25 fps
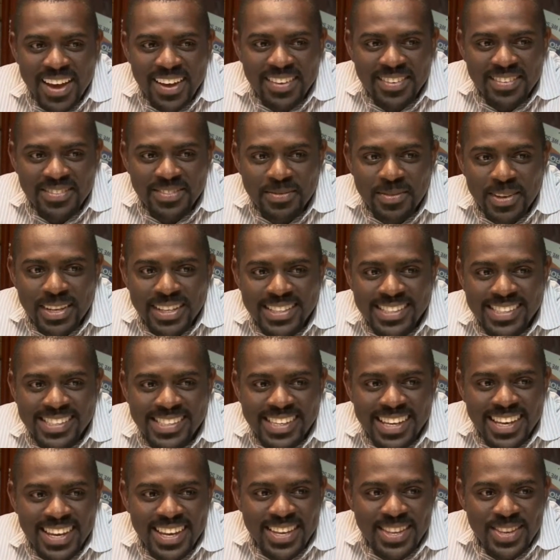I've been
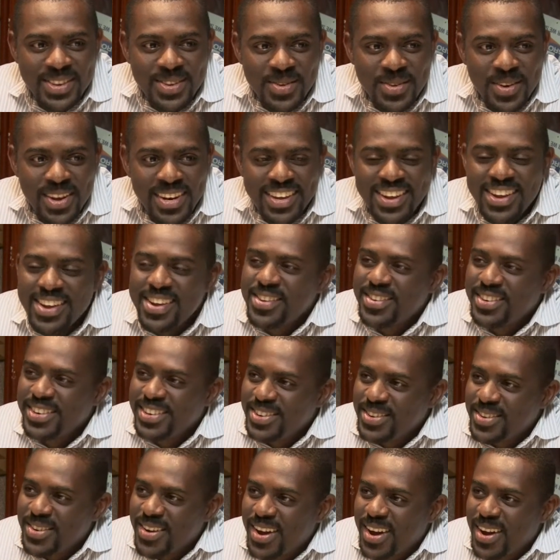seeing you and
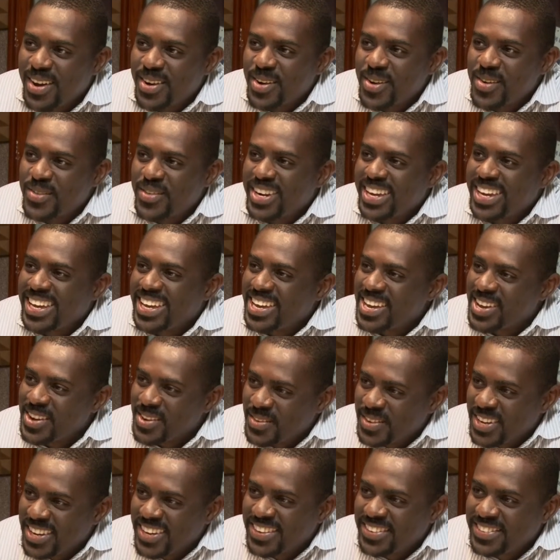hearing you all over the
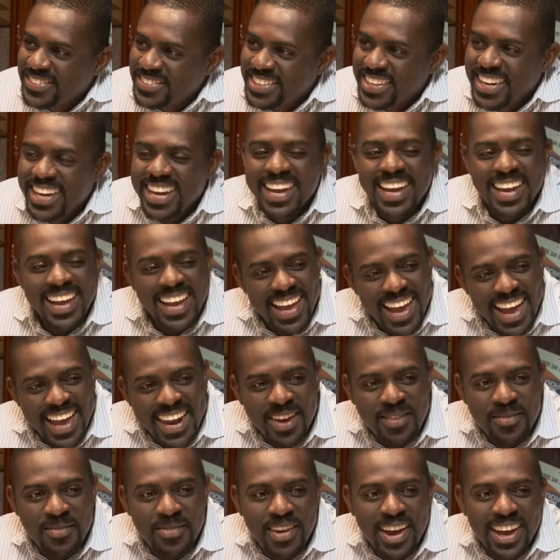airwaves,
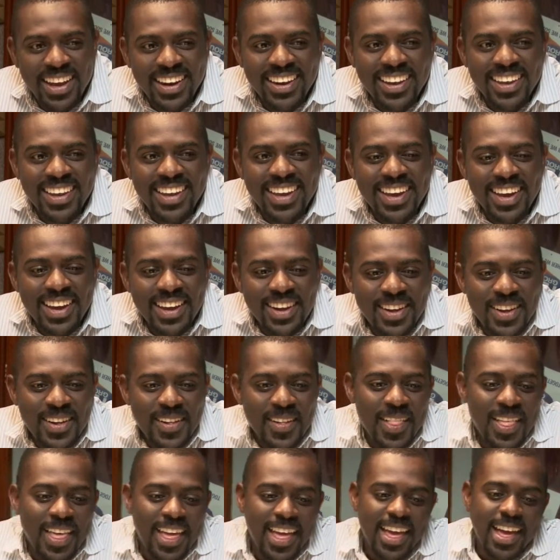and I'm finally here.
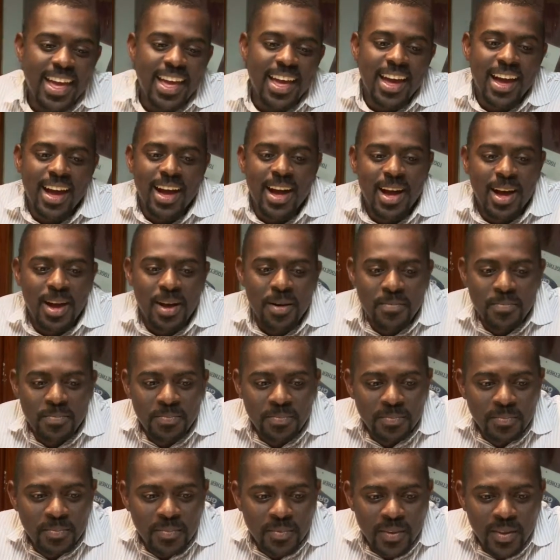
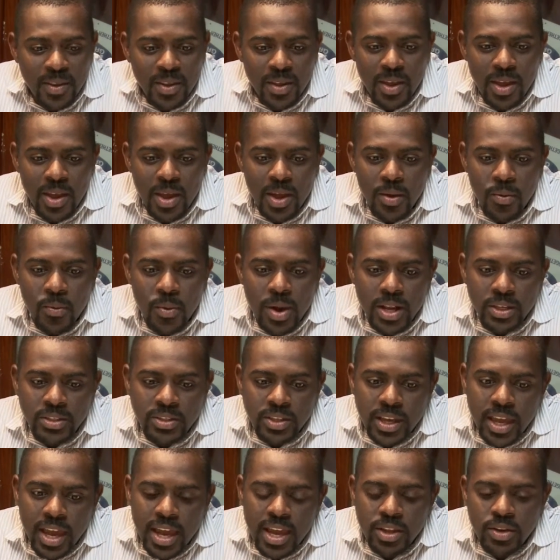Well,
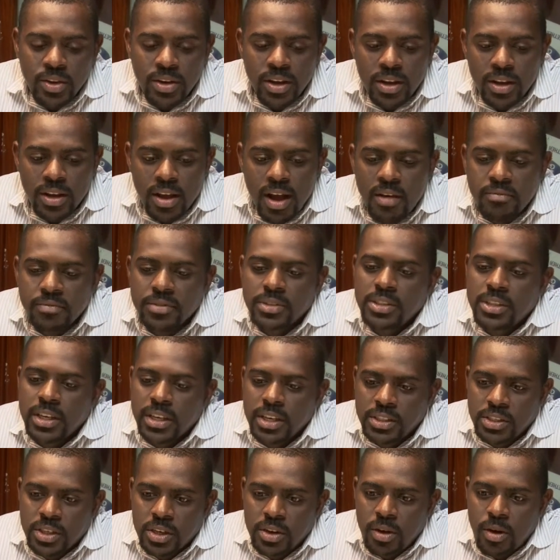to get into the
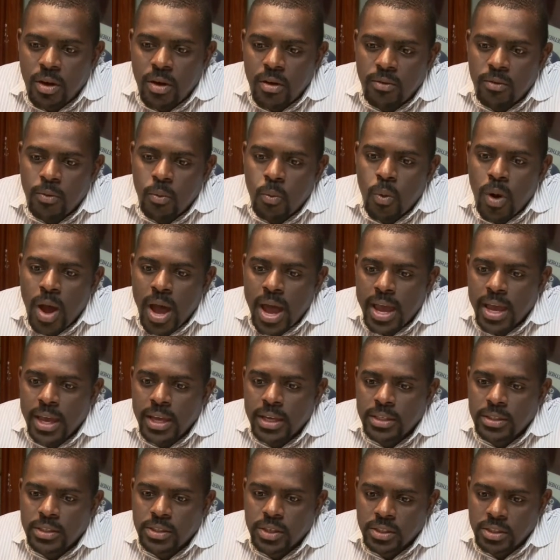conversation of
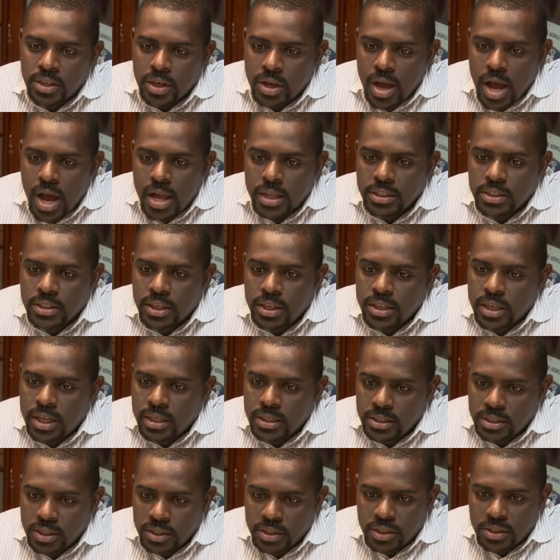why such a concert
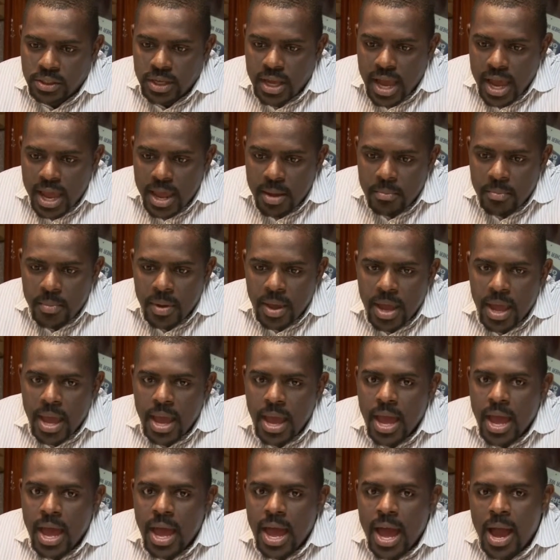at such a time,
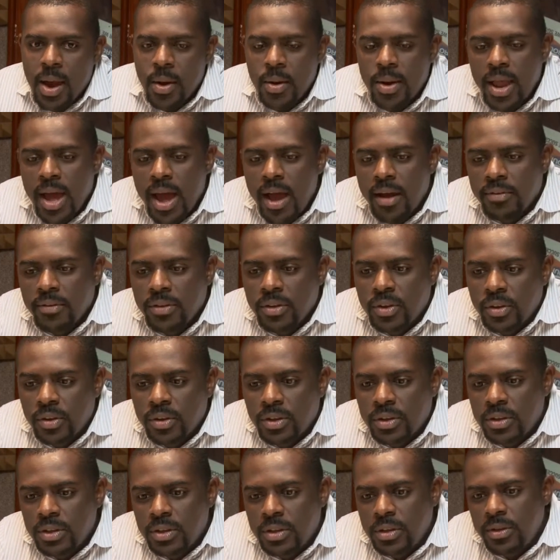I will have
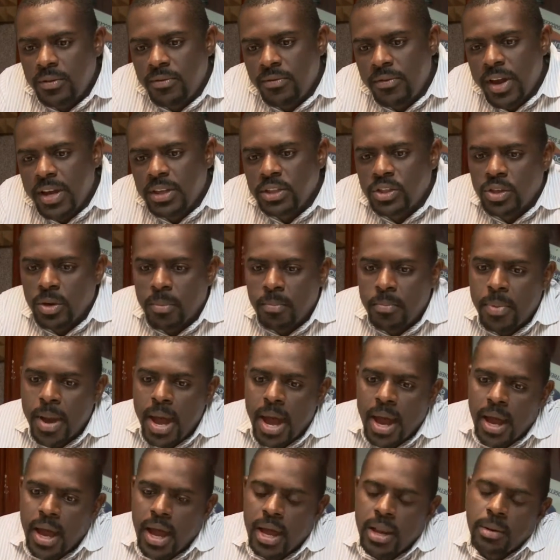to venture
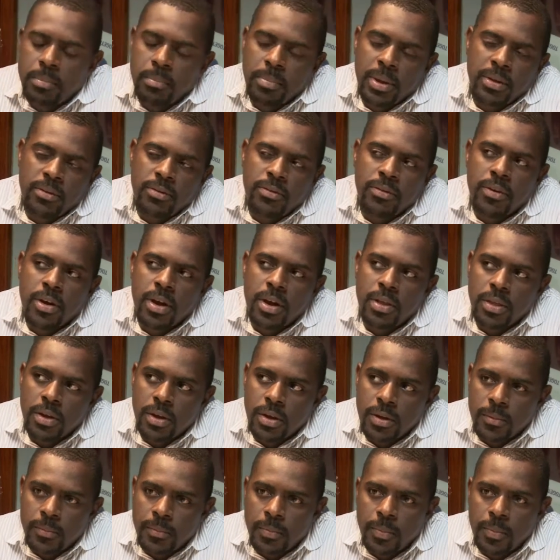back a little bit further.